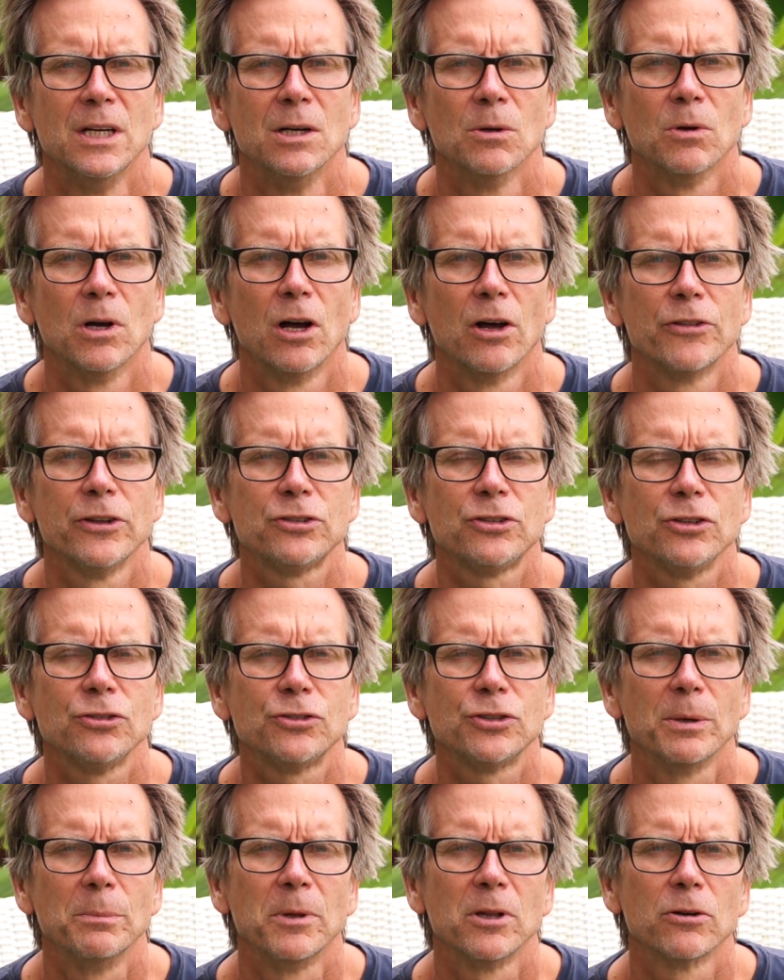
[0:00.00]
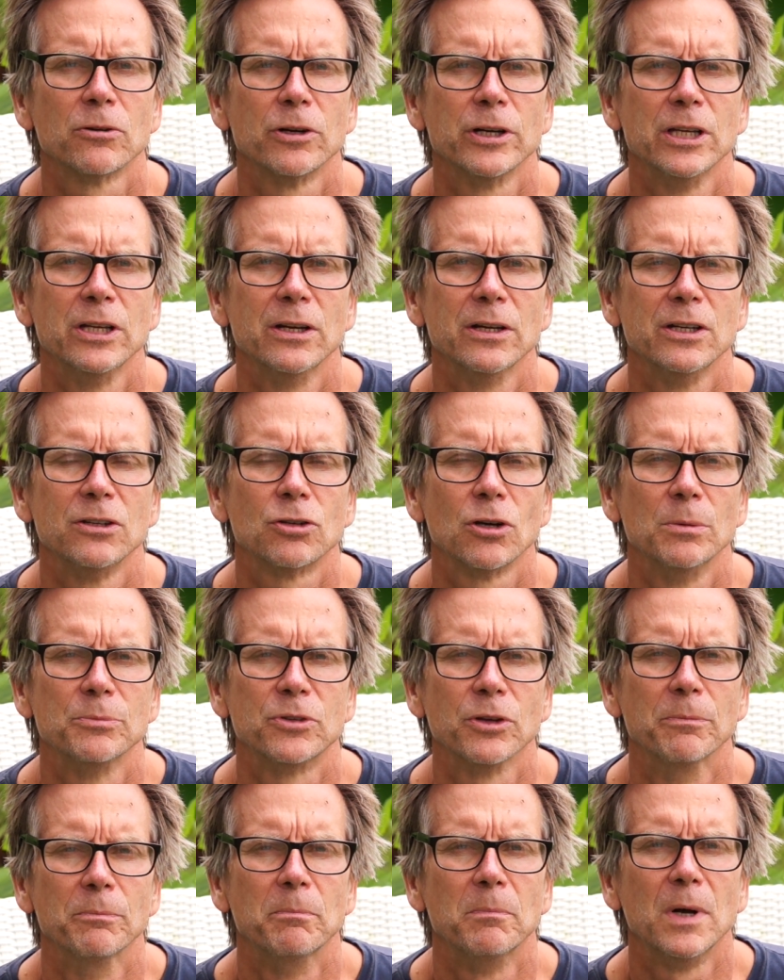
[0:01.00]
Well, this is similar in
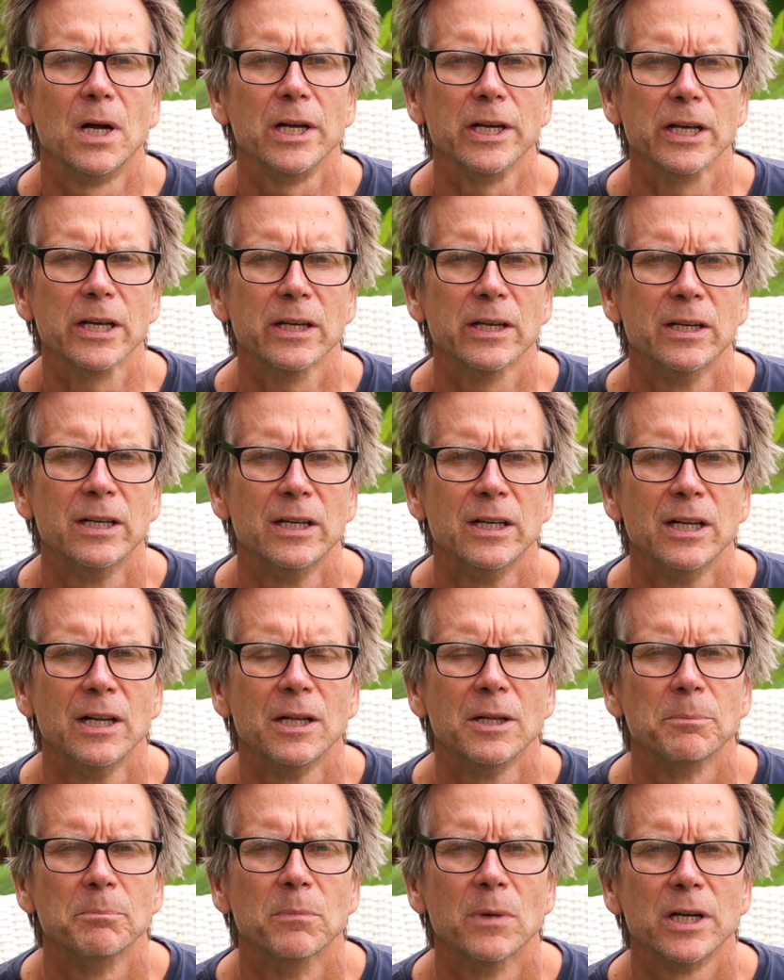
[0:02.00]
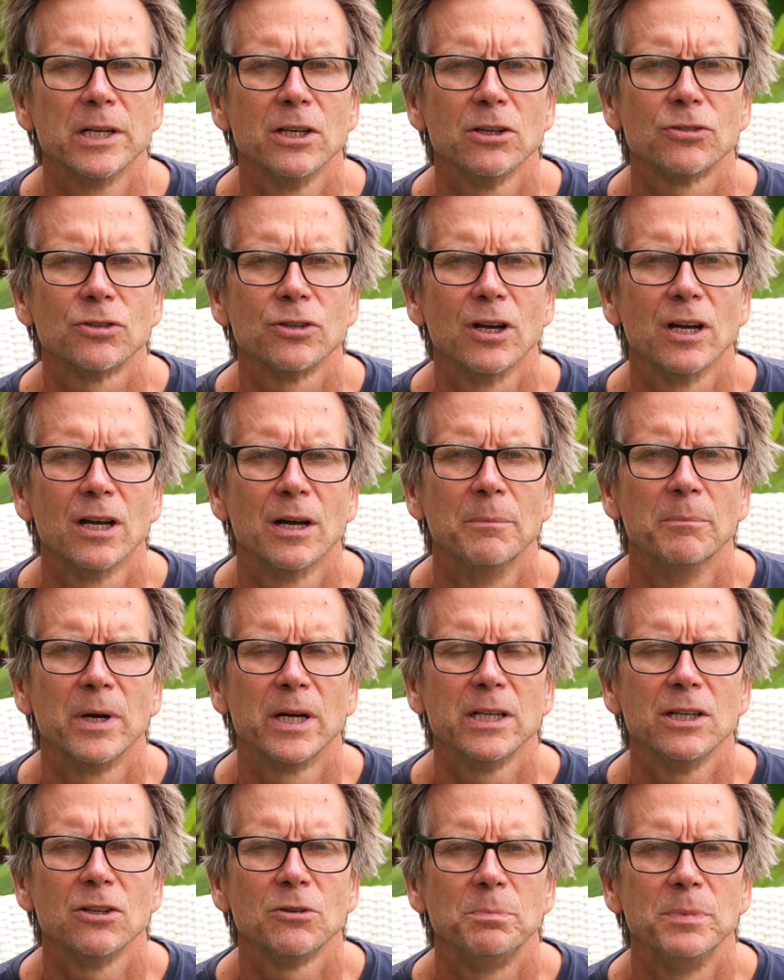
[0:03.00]
terms of money. Money
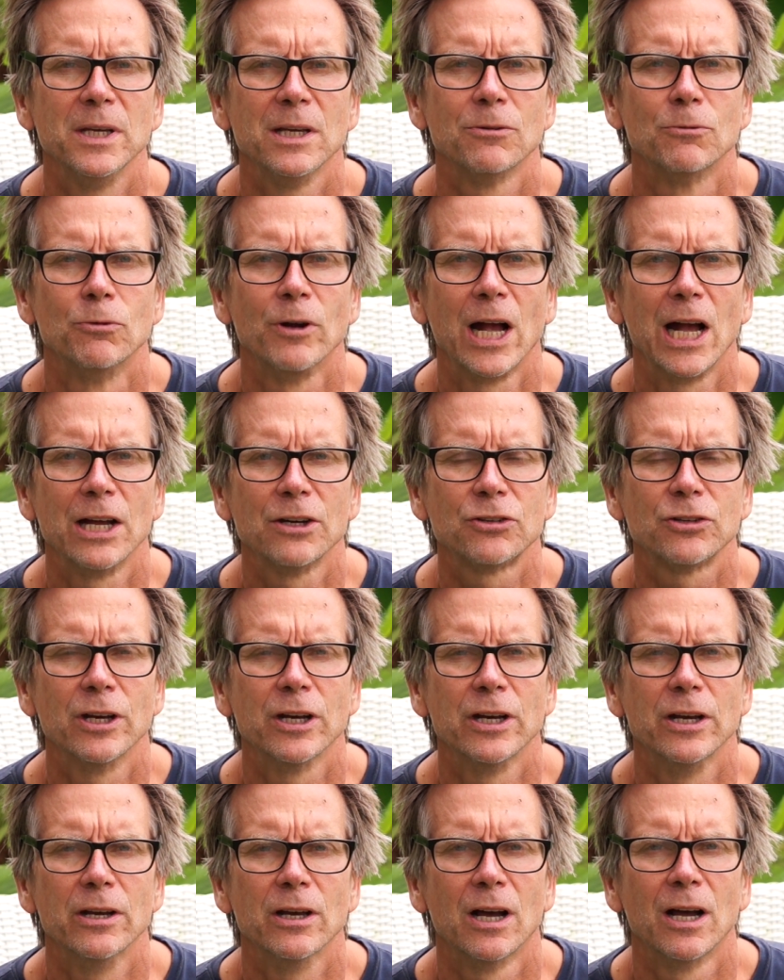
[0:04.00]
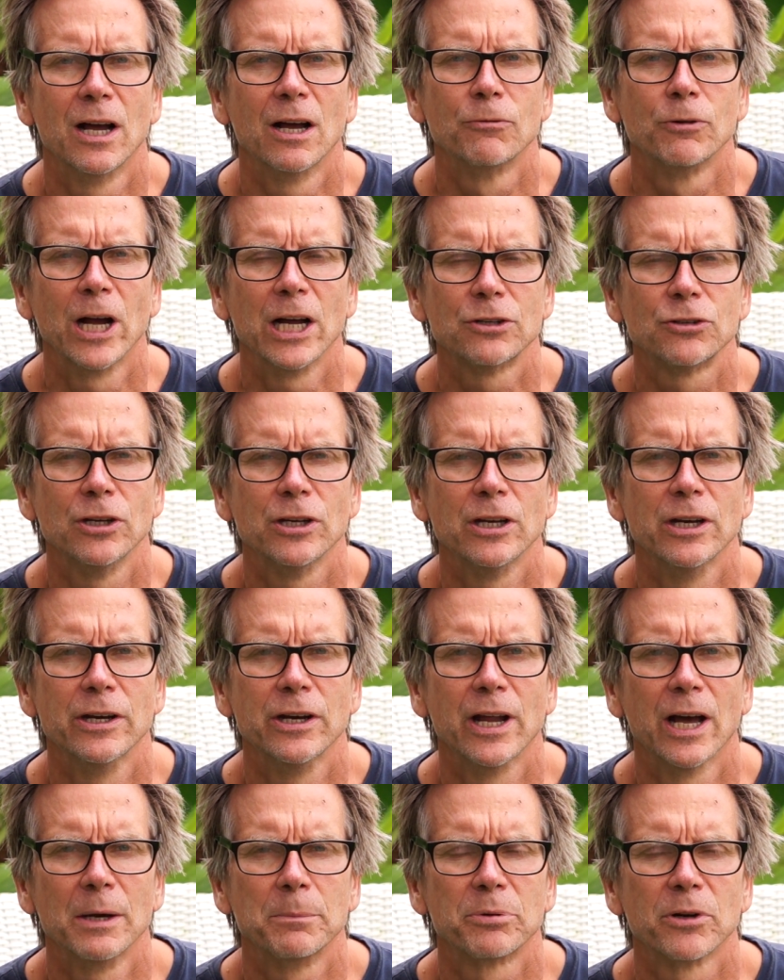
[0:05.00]
is being rationed in a
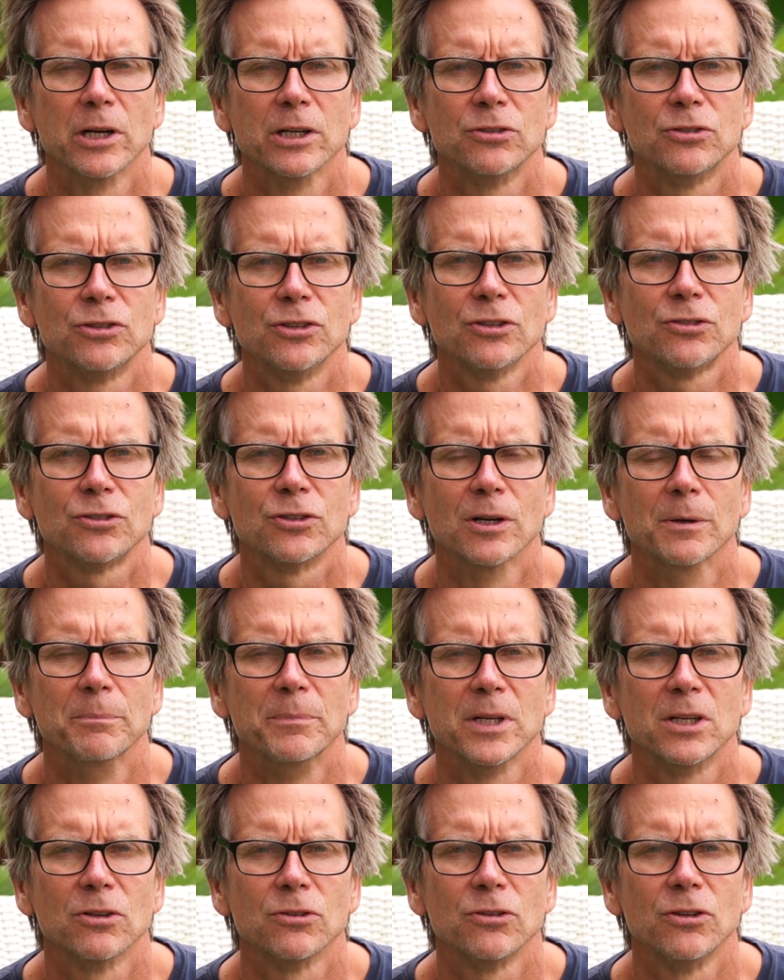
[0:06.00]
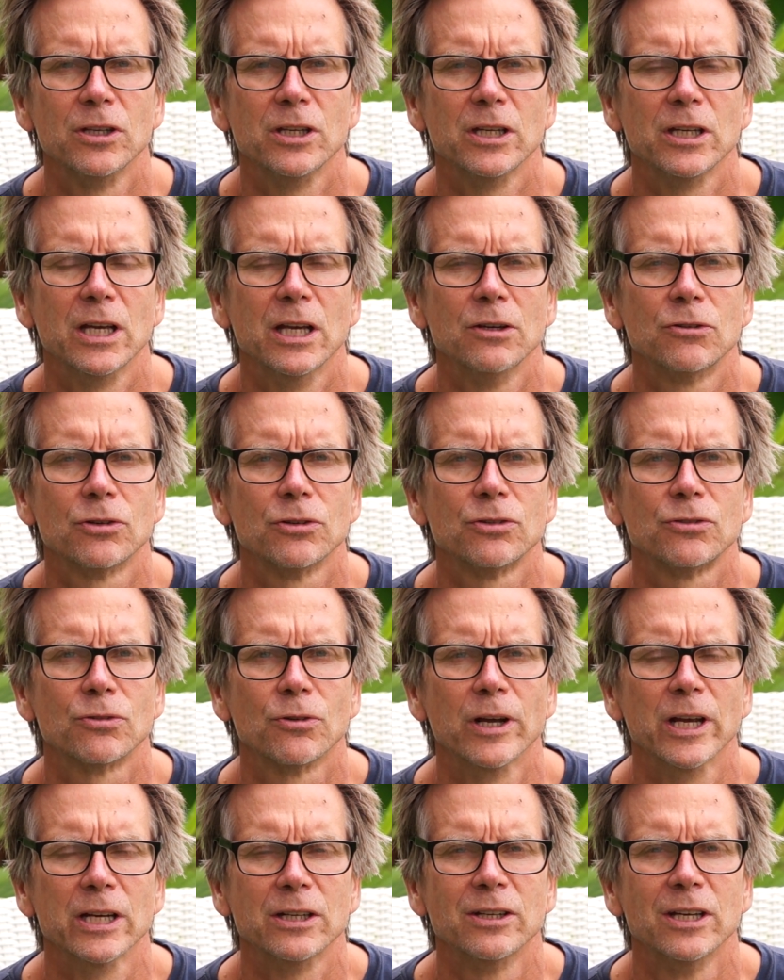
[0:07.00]
non-price system because the interest
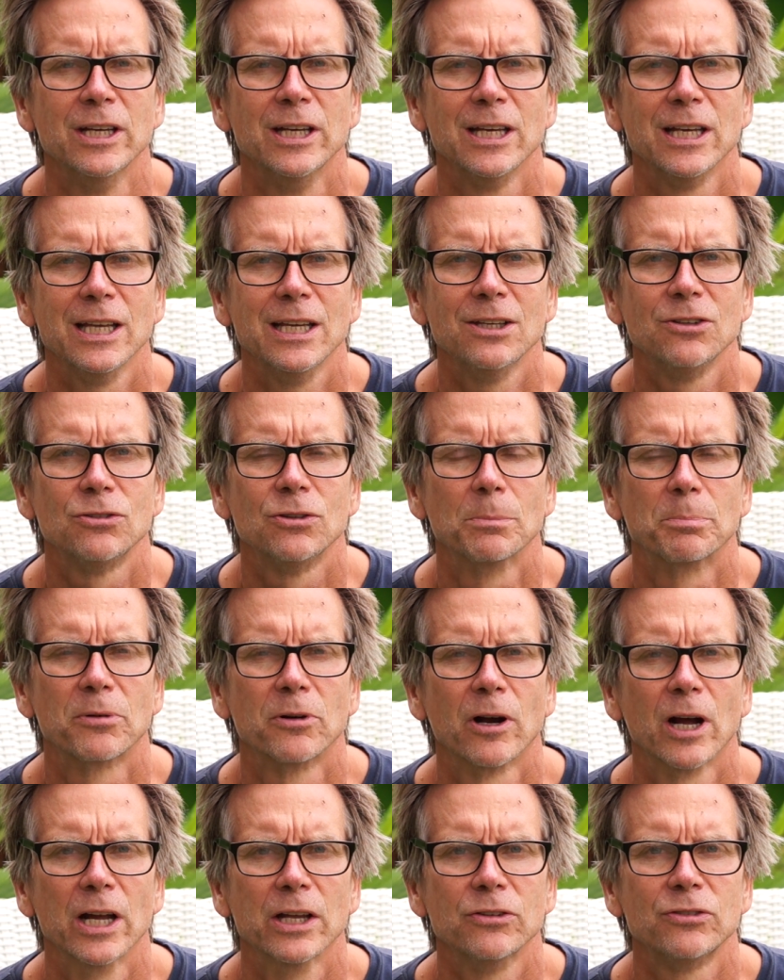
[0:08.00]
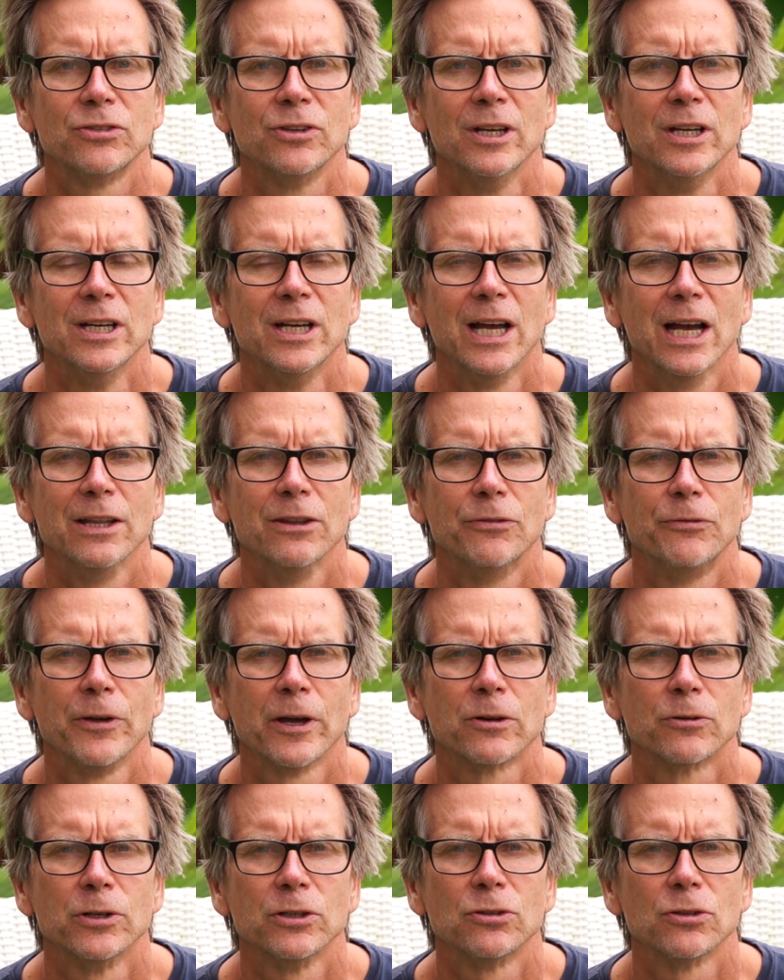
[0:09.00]
rate is the price, and the
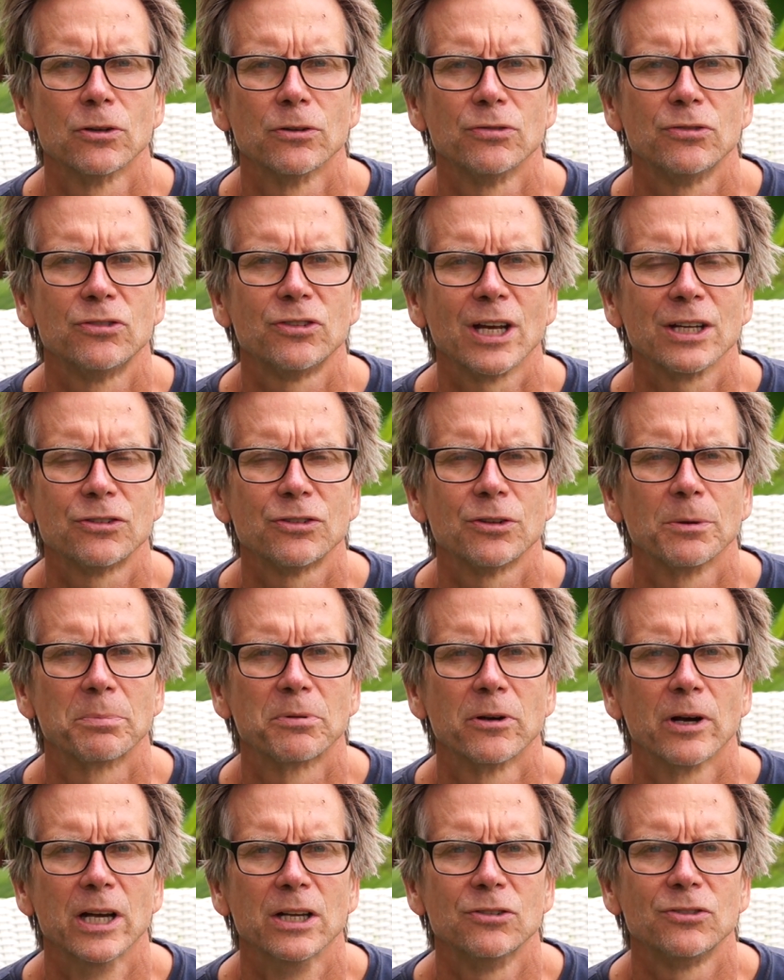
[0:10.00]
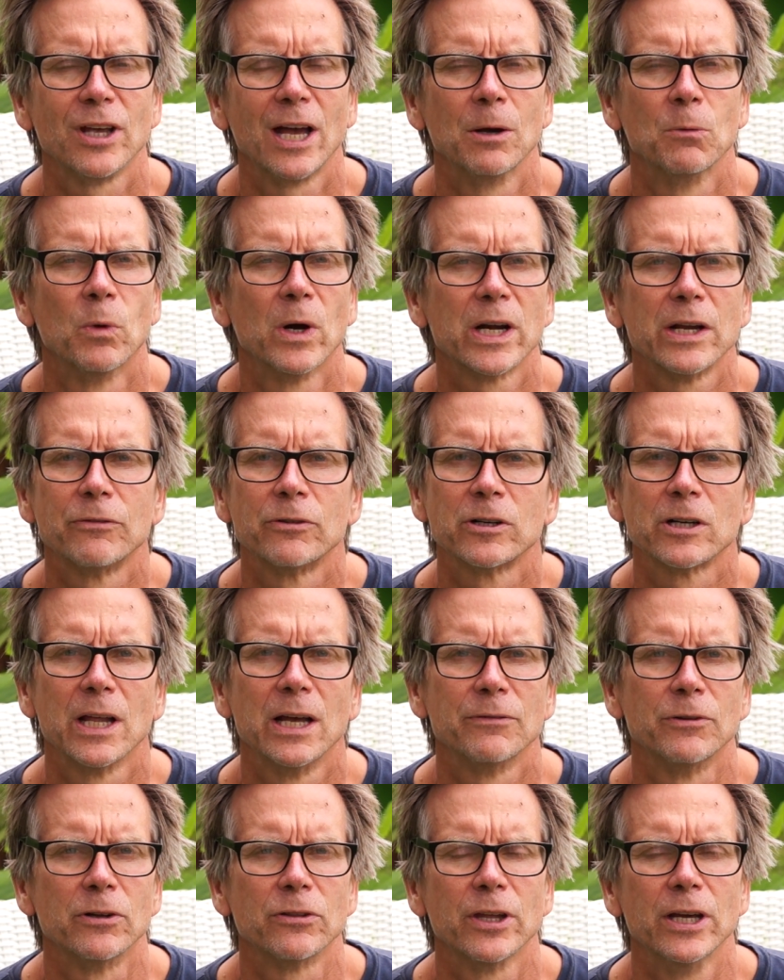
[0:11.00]
Federal Reserve sets the price at whatever
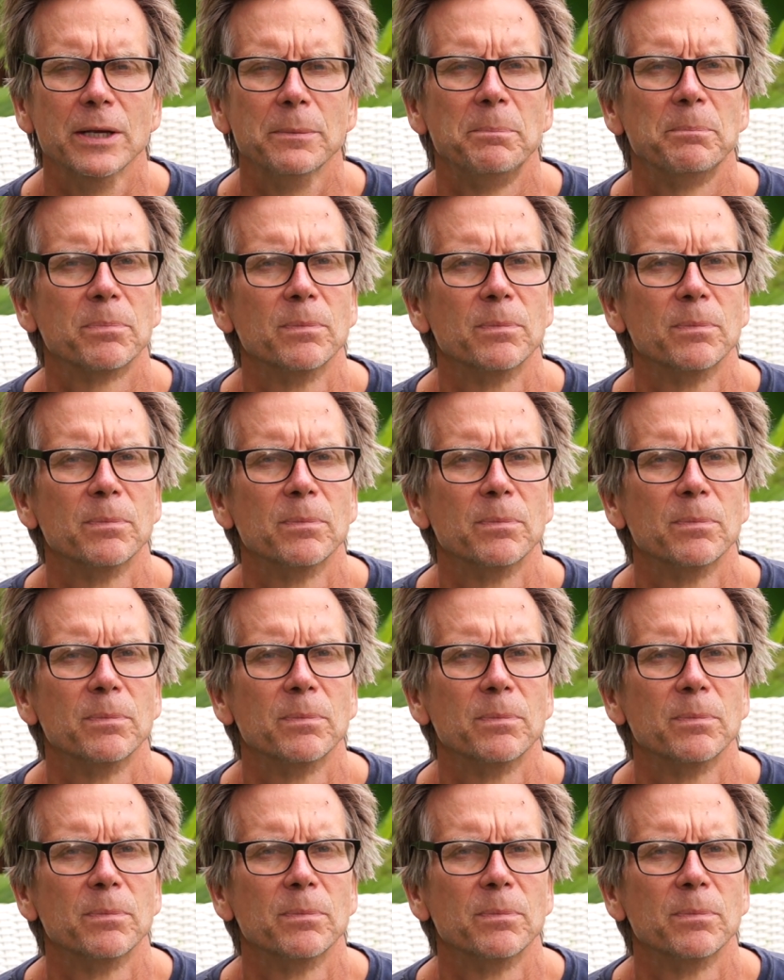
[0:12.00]
level they